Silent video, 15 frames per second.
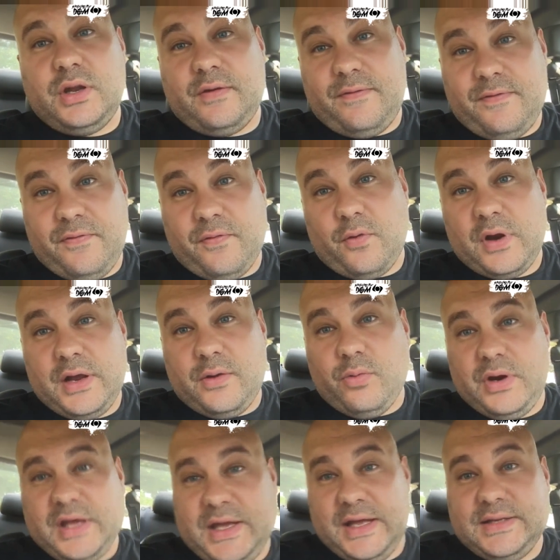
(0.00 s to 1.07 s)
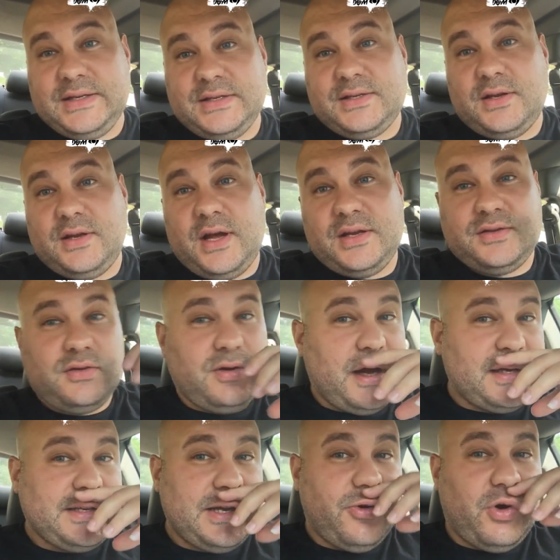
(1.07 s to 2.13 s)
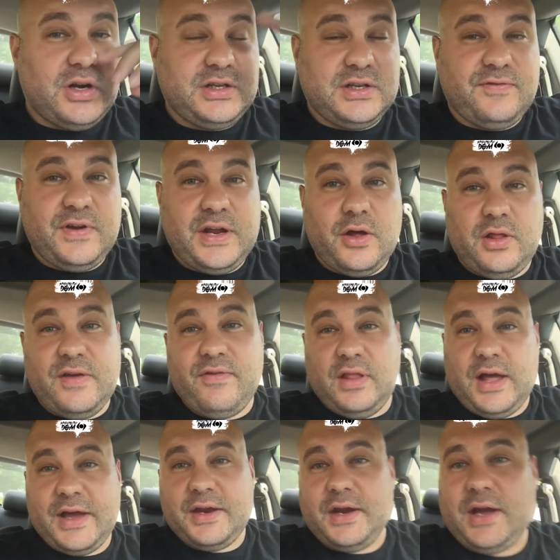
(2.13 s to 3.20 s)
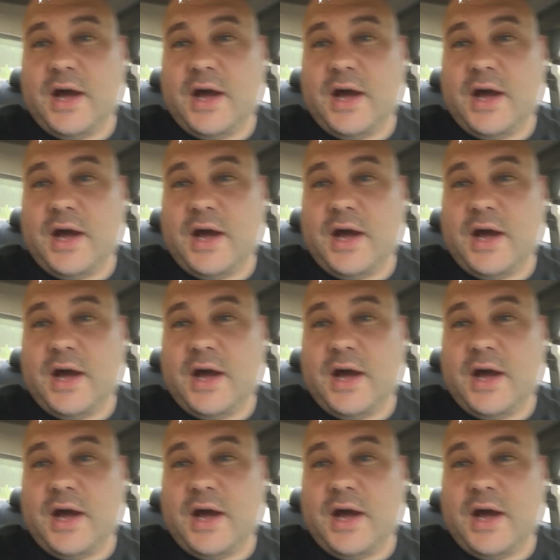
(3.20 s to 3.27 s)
gonna freak when he gets this tonight. So you guys need to watch this video. Leave a like and a